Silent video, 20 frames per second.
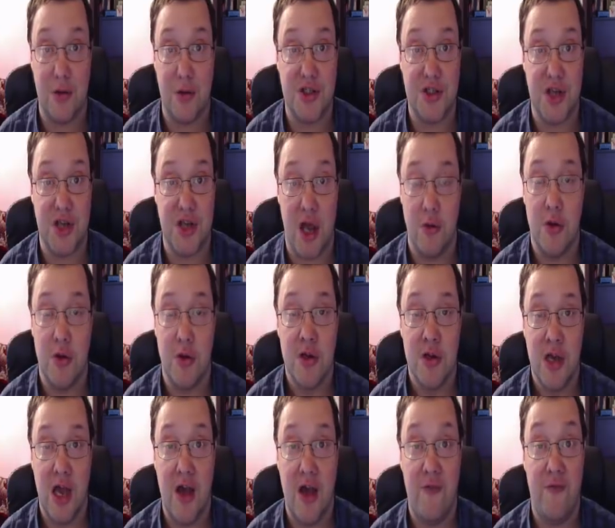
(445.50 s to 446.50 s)
or so
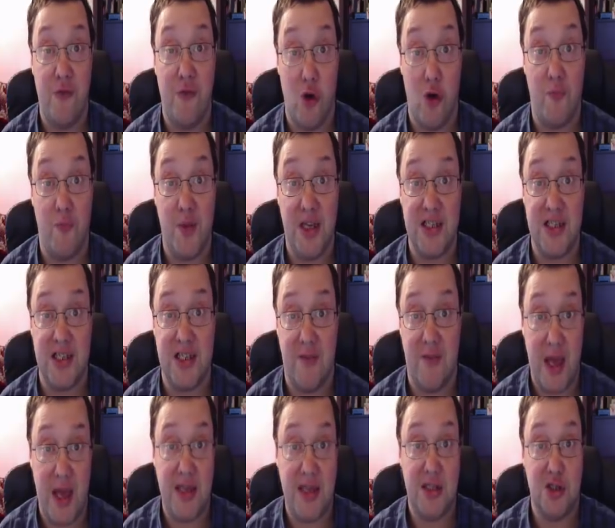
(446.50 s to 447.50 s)
uh, for this
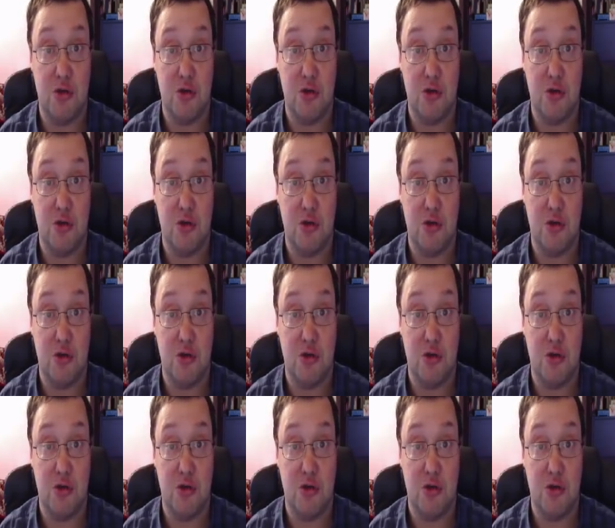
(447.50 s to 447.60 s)
event